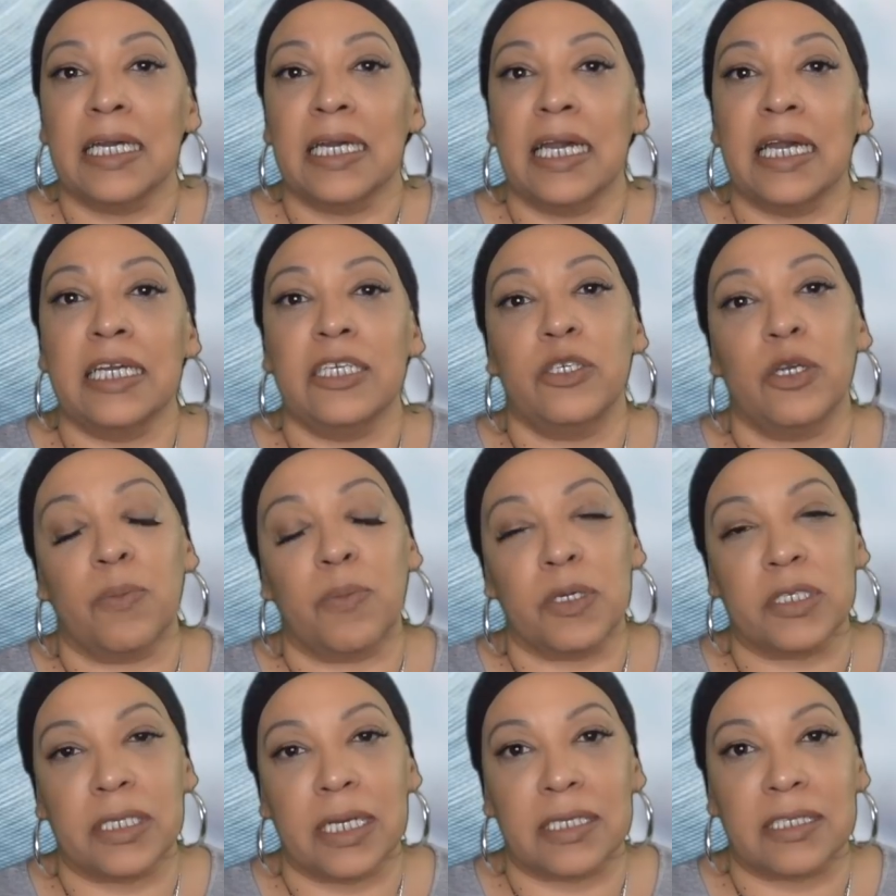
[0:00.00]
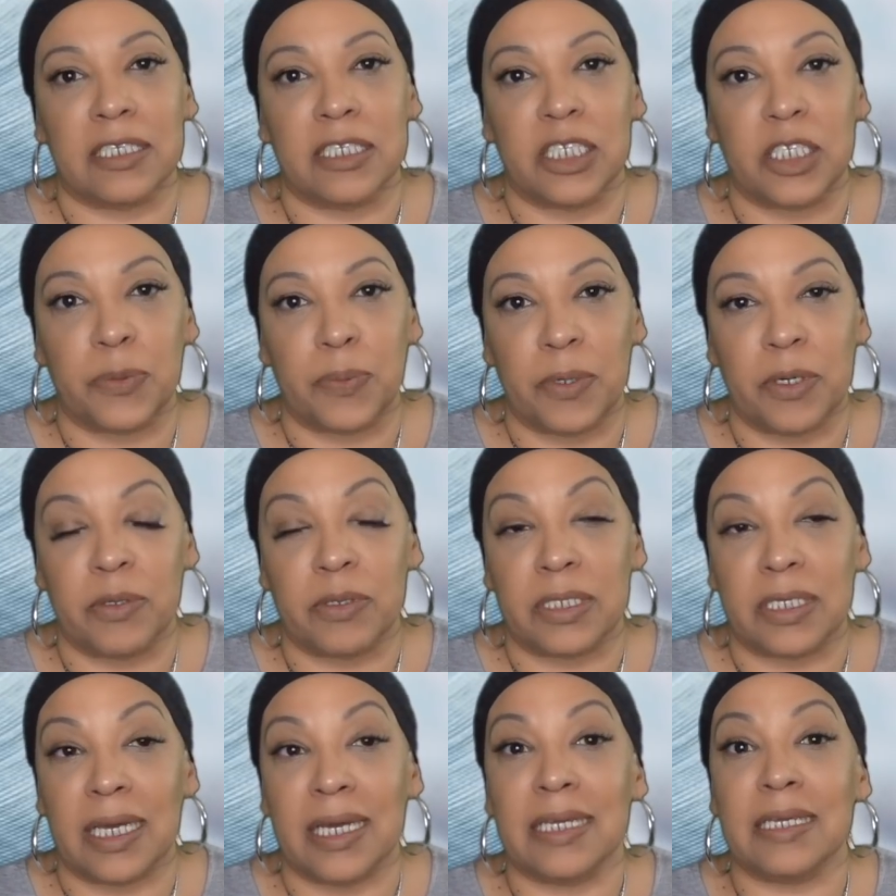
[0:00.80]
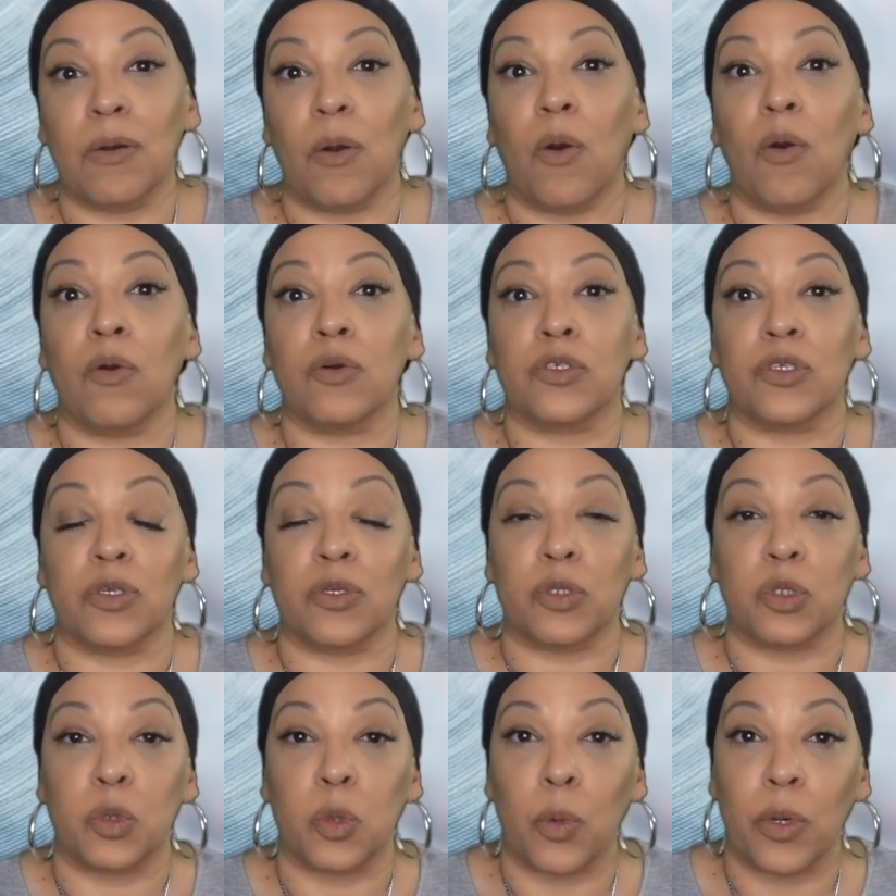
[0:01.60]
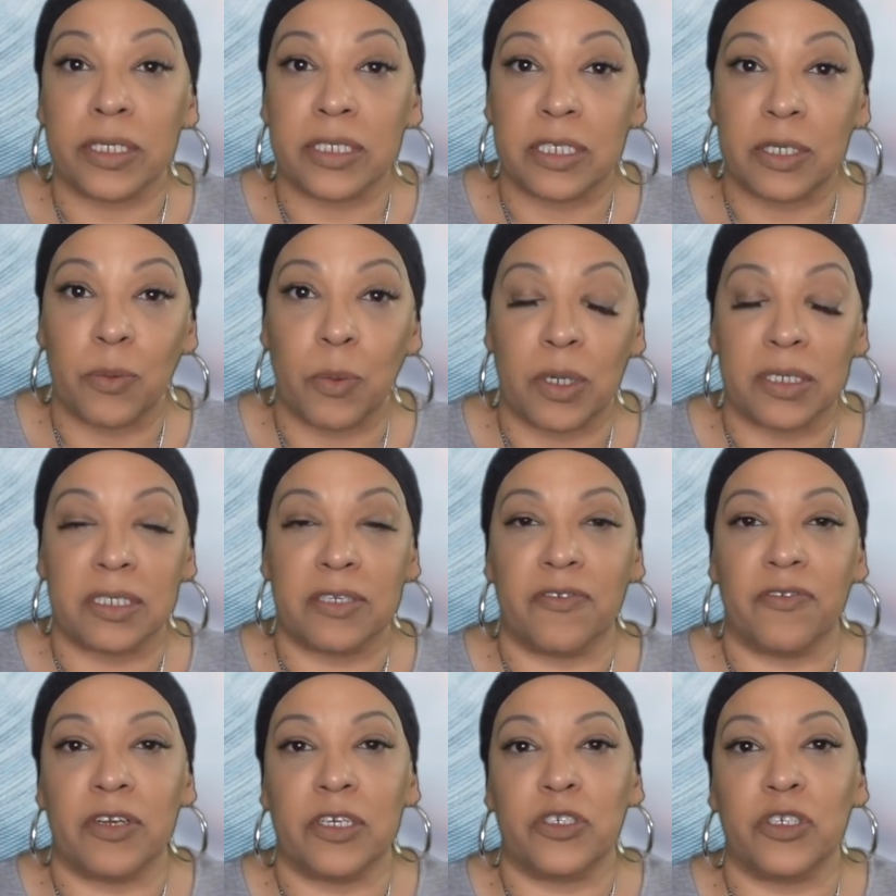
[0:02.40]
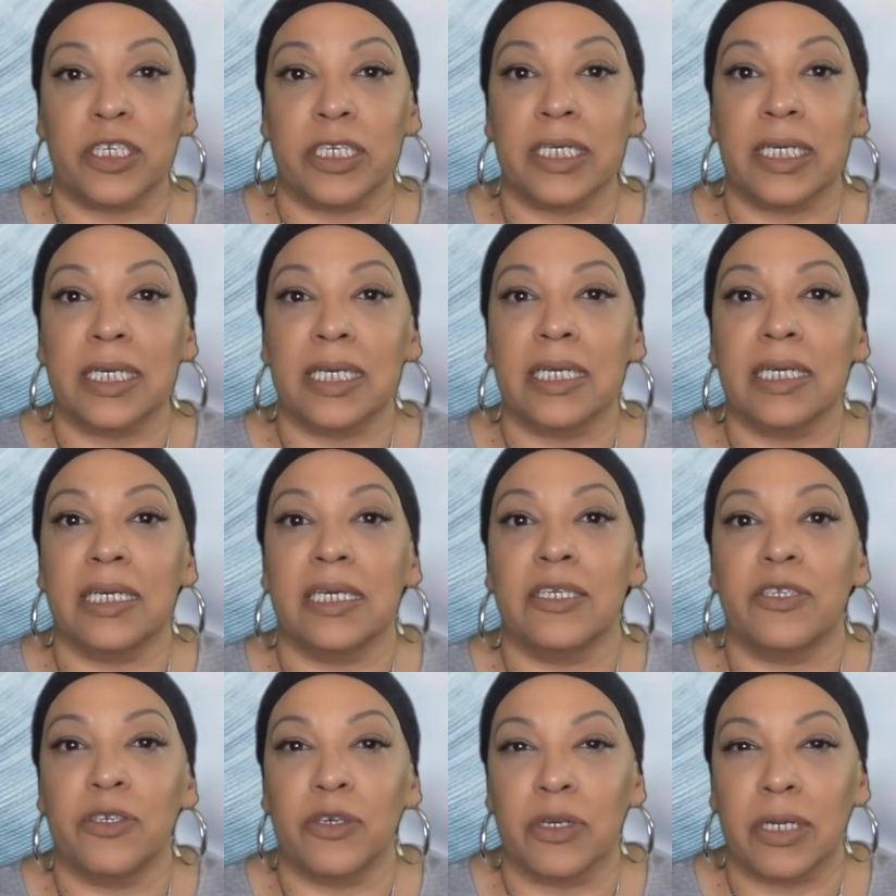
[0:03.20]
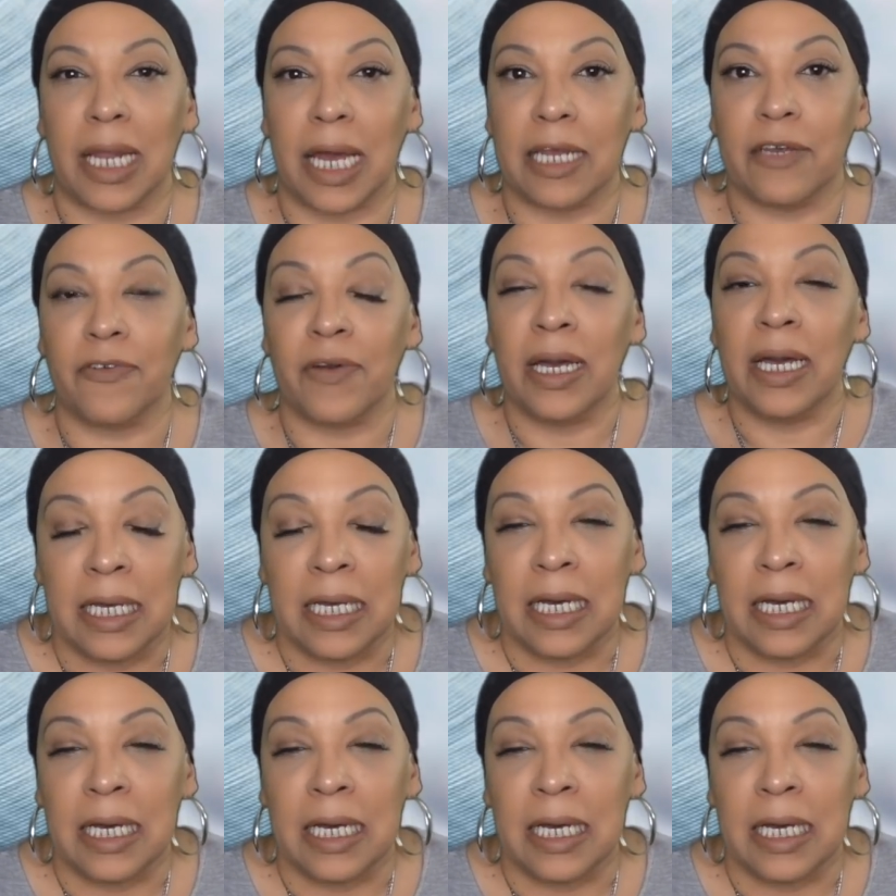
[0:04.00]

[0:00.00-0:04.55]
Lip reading: and your protecting spirits, and also the 21 division in your life.